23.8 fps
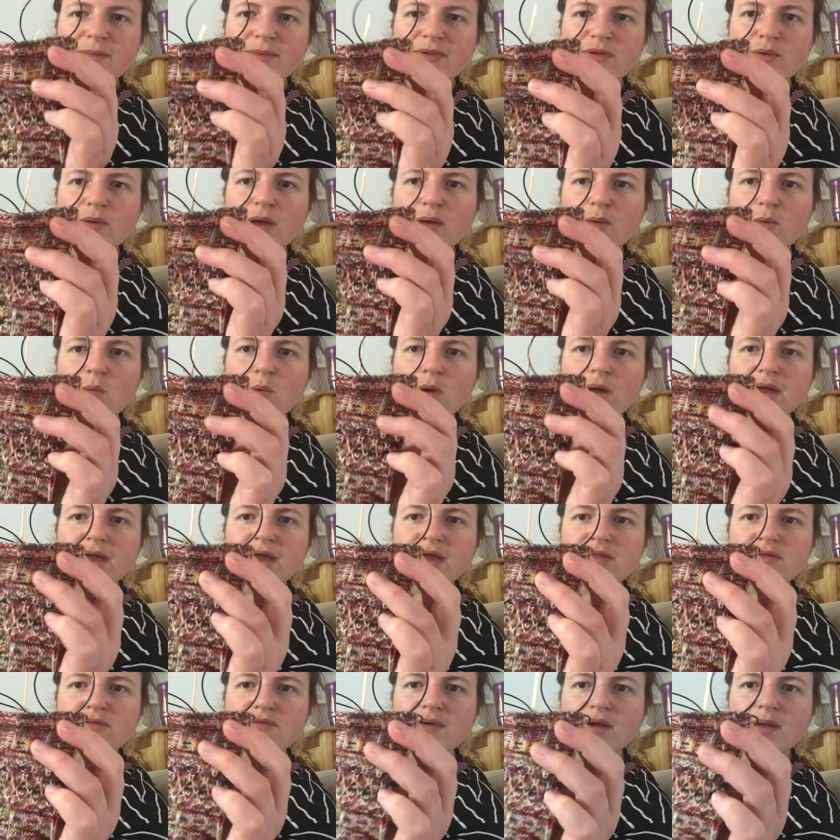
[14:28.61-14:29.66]
It's quite a
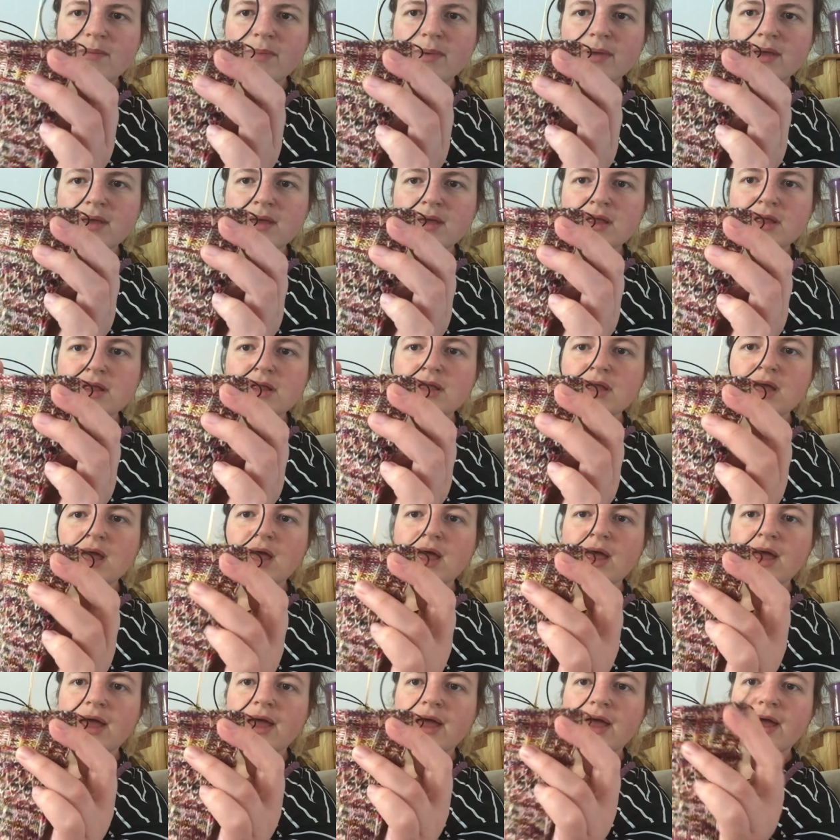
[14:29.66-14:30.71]
wide rib
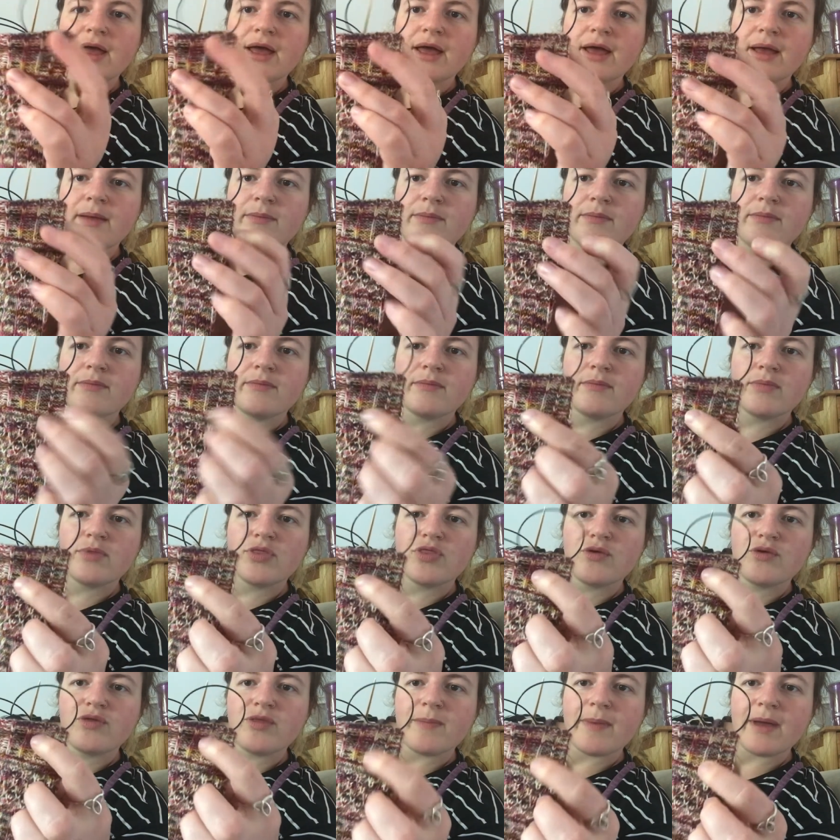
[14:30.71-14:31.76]
um,
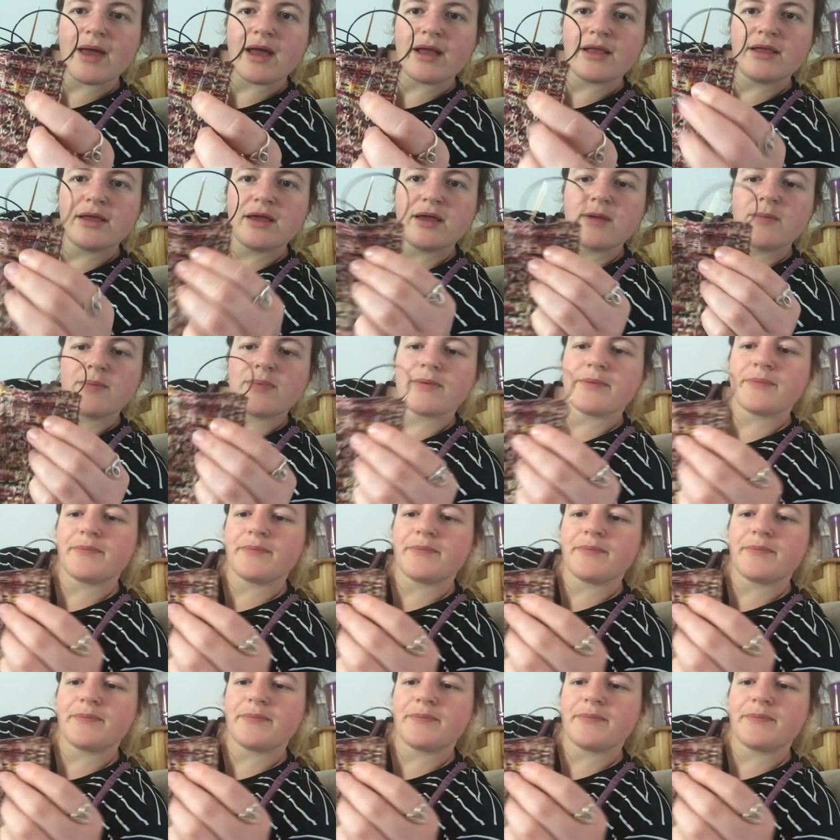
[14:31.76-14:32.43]
through the back loop.